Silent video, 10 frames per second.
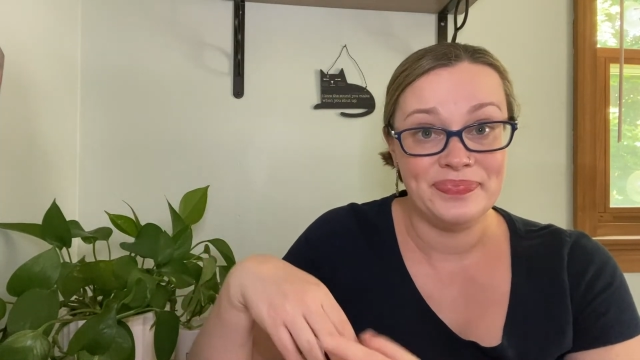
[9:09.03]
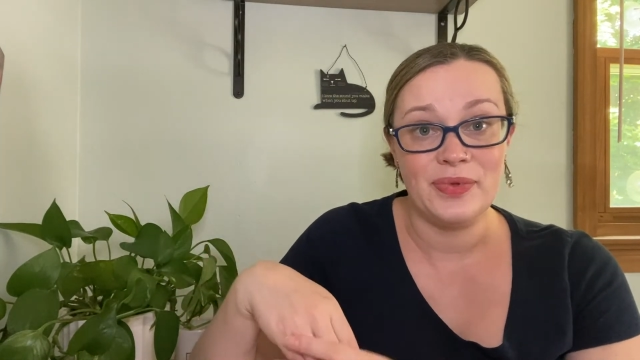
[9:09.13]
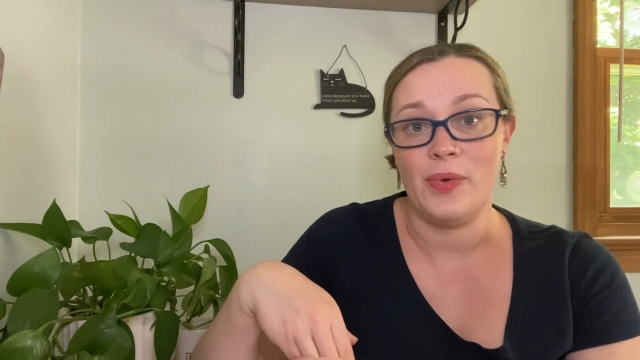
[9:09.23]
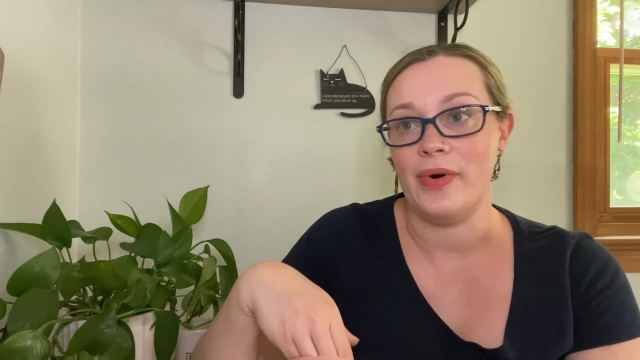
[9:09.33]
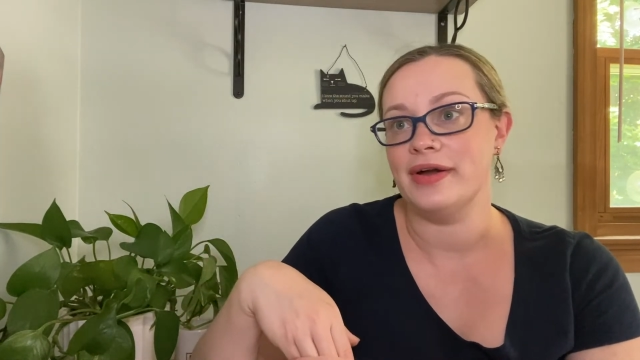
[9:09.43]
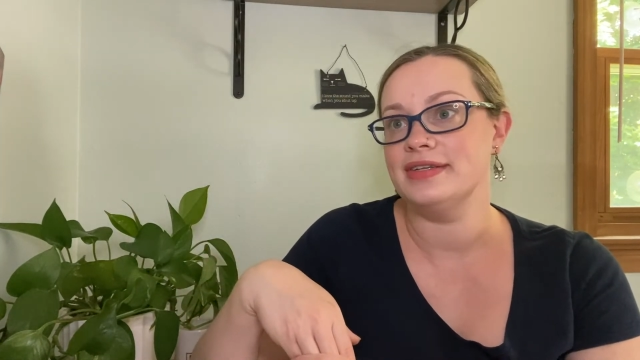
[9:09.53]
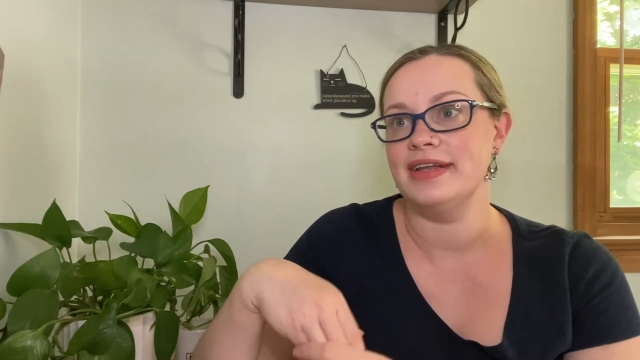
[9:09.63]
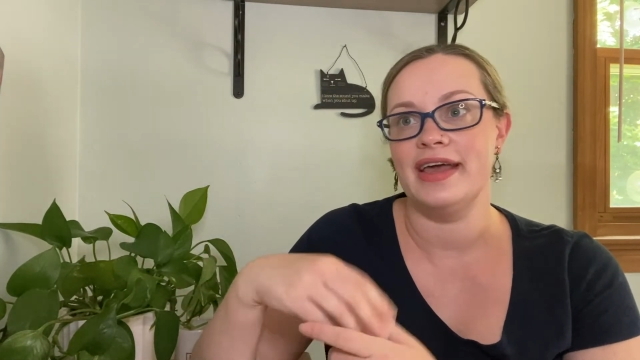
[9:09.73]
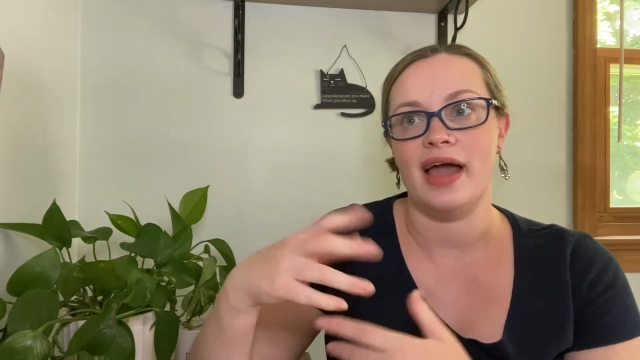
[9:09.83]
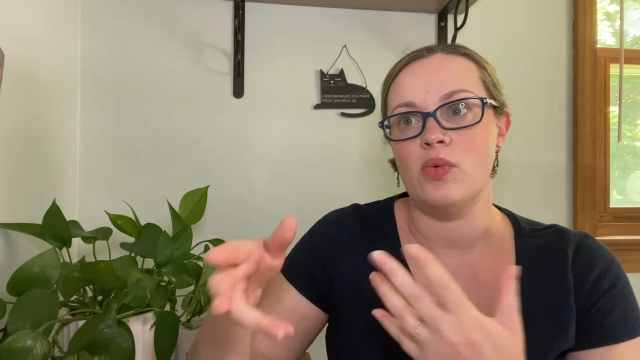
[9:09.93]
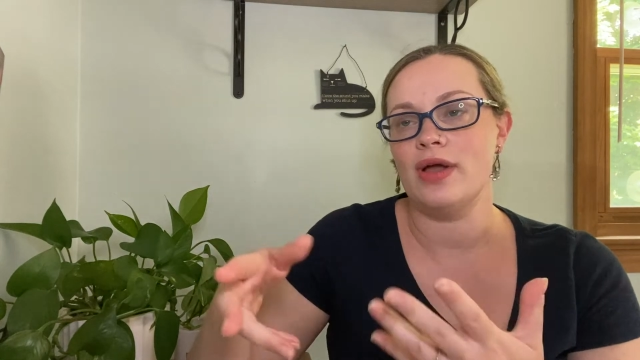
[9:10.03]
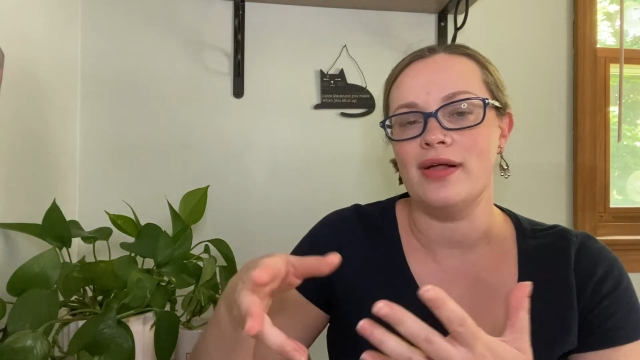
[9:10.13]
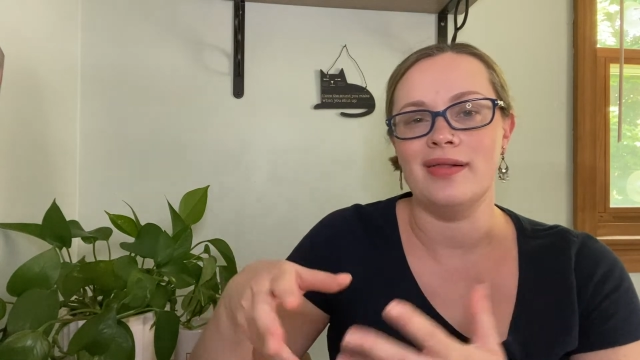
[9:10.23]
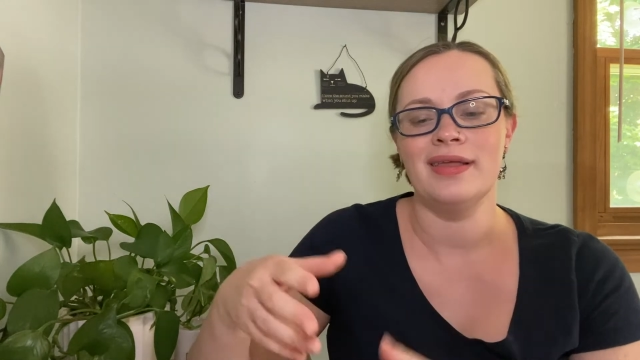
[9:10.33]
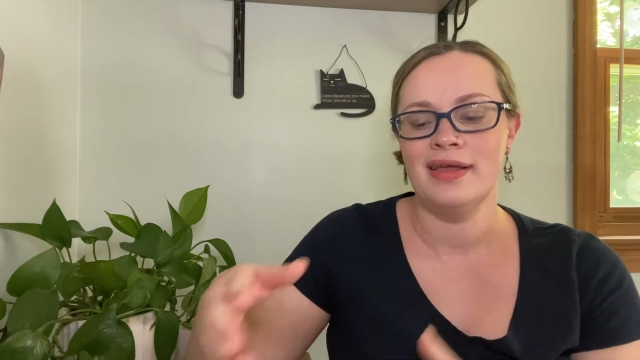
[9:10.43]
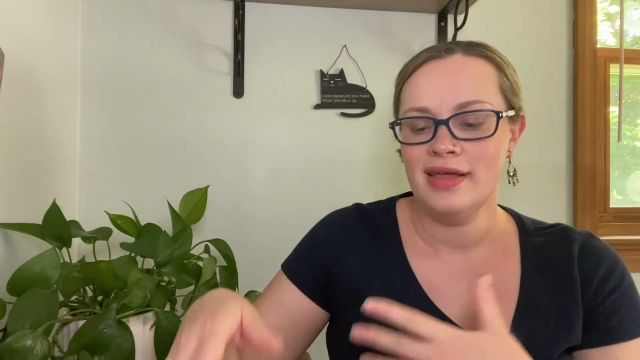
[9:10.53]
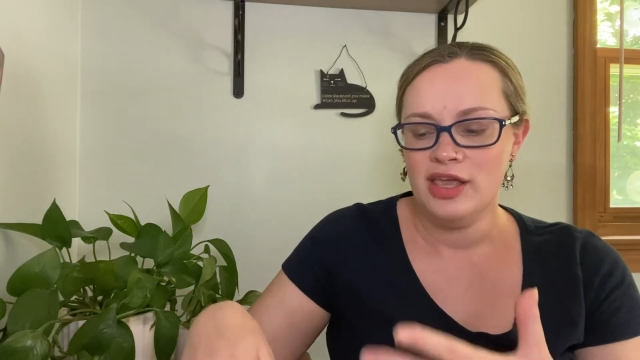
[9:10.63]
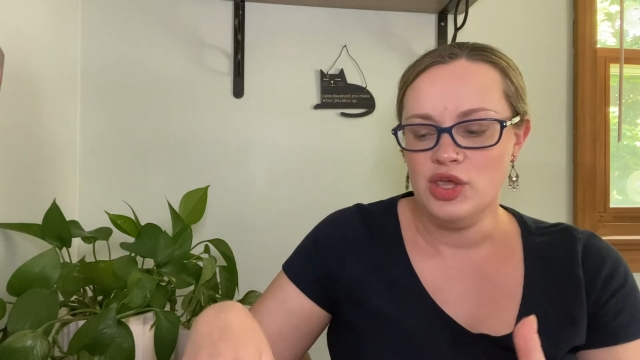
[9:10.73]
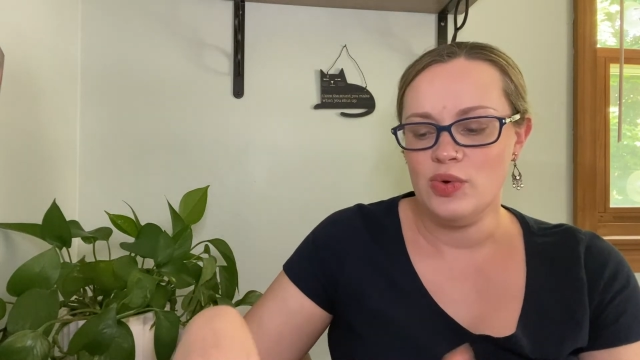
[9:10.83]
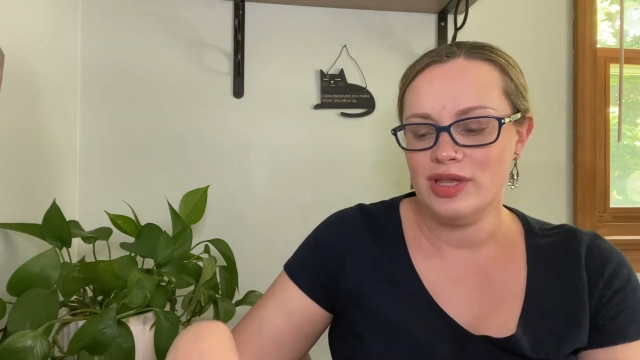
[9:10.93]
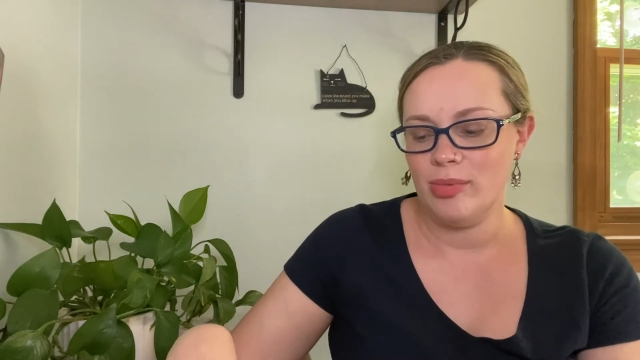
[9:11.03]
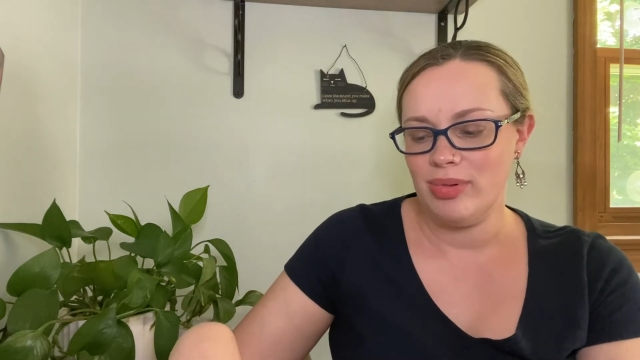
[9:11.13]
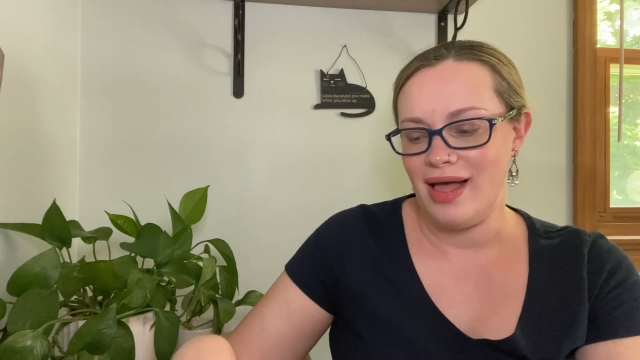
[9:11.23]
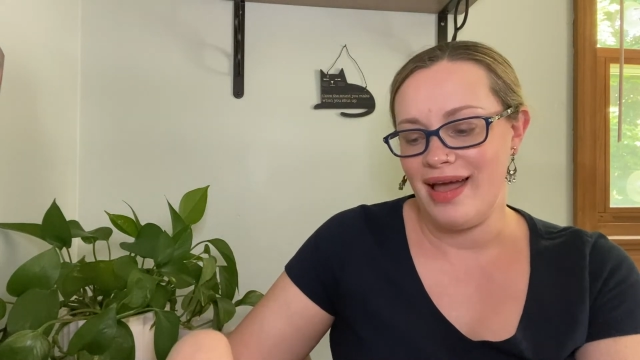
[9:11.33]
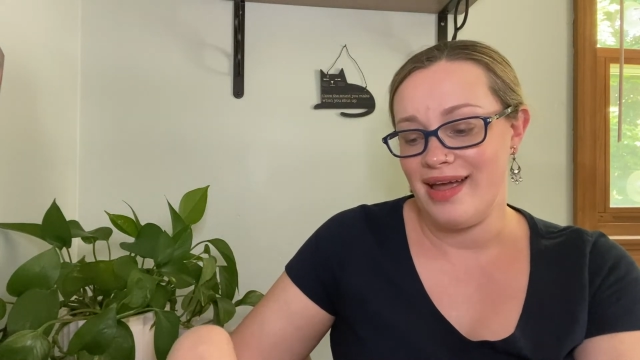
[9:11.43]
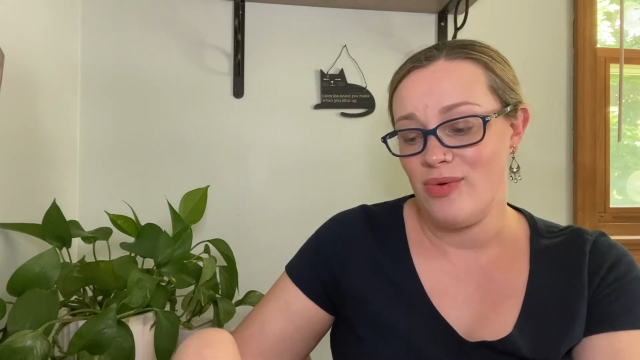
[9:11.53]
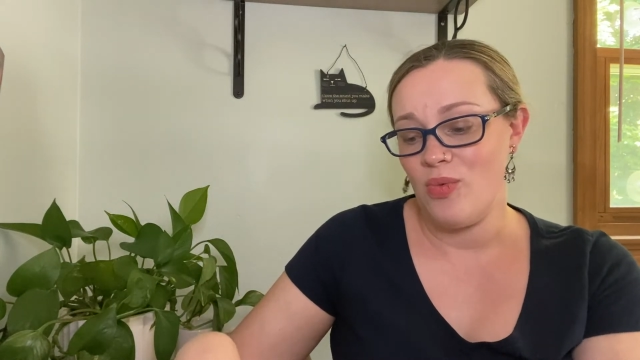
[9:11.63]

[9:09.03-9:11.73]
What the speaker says: or today I will, you can apply